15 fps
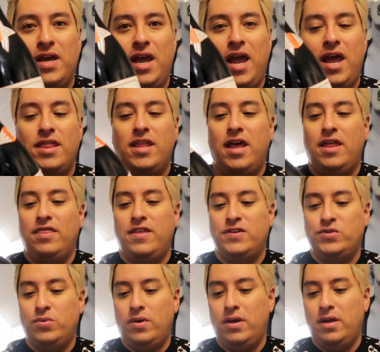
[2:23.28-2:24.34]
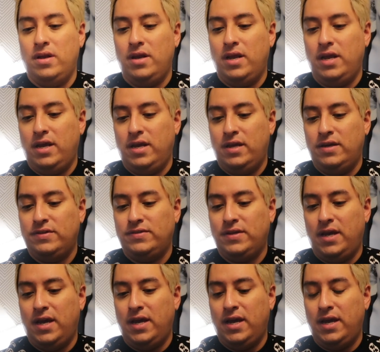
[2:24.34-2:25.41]
And then this one is
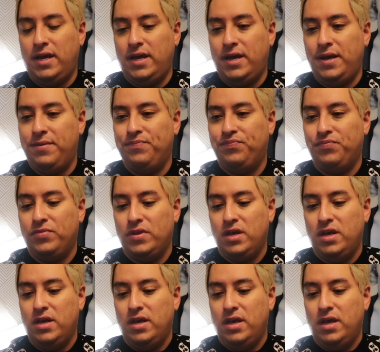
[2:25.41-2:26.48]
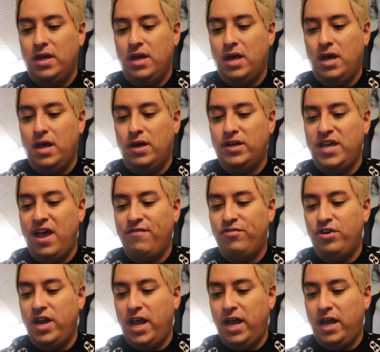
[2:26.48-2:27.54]
a uh,
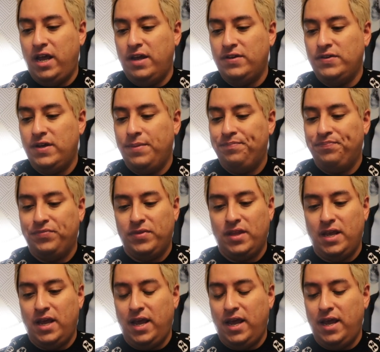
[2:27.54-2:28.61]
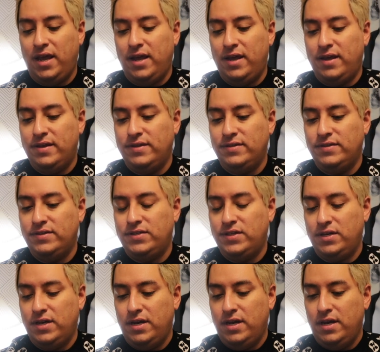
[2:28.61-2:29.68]
Cabernet and
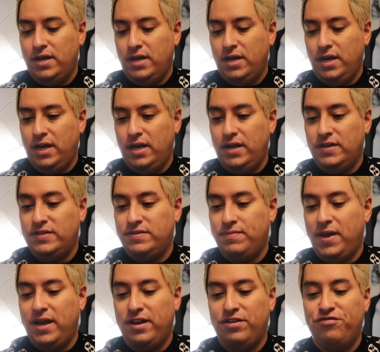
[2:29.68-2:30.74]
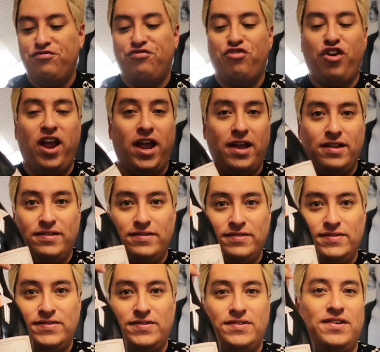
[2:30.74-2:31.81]
it is made in
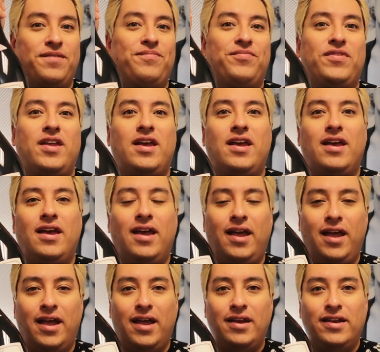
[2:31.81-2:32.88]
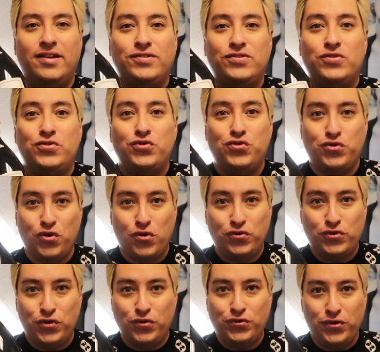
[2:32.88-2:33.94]
France and it's so,
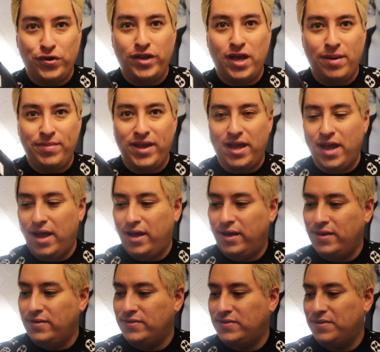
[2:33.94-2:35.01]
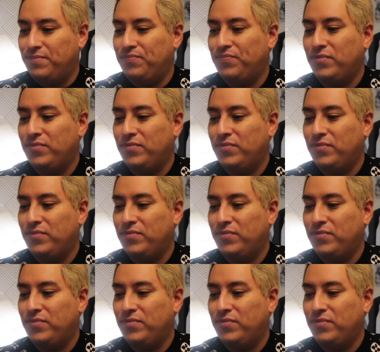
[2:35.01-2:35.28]
so, so yummy, guys.